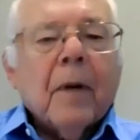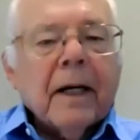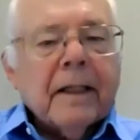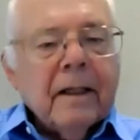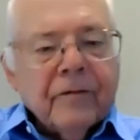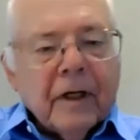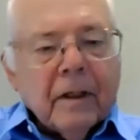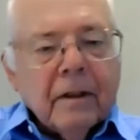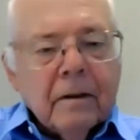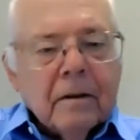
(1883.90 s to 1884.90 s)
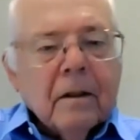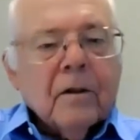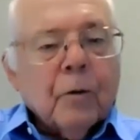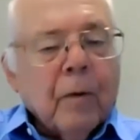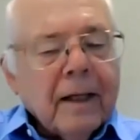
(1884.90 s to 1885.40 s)
by giving
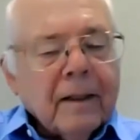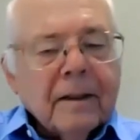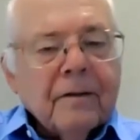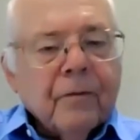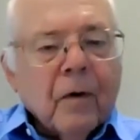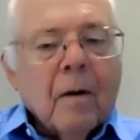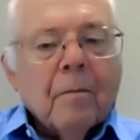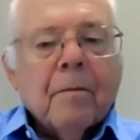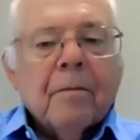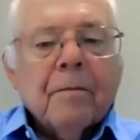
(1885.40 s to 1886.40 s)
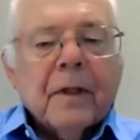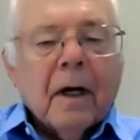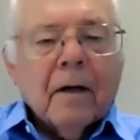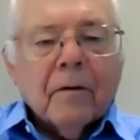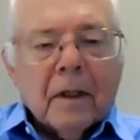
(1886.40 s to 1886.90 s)
directly from
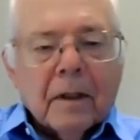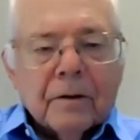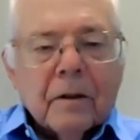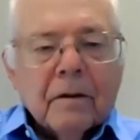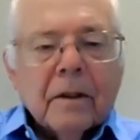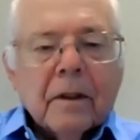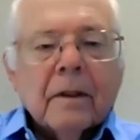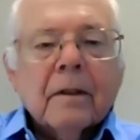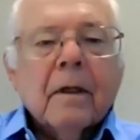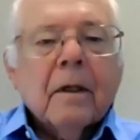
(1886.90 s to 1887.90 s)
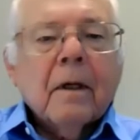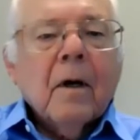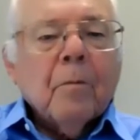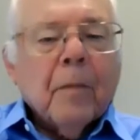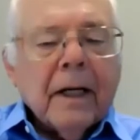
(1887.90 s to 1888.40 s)
the IRA custodian
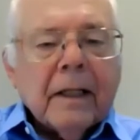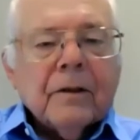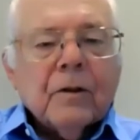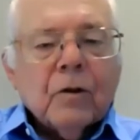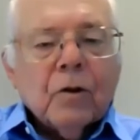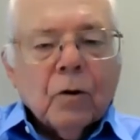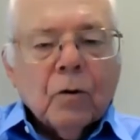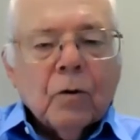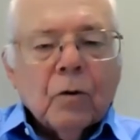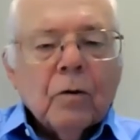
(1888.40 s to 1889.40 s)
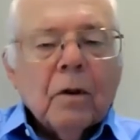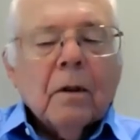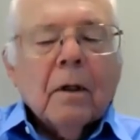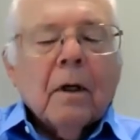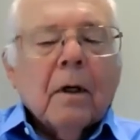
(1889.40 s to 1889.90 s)
monies to
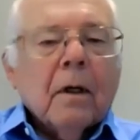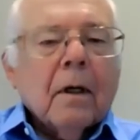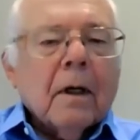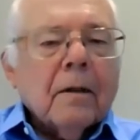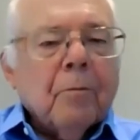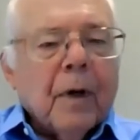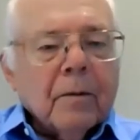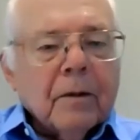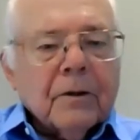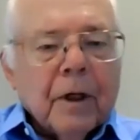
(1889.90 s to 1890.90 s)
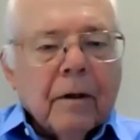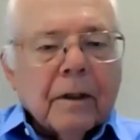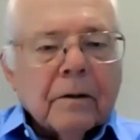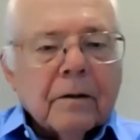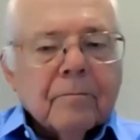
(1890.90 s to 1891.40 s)
public
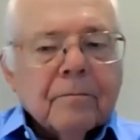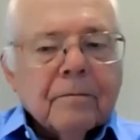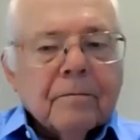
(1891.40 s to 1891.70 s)
charities,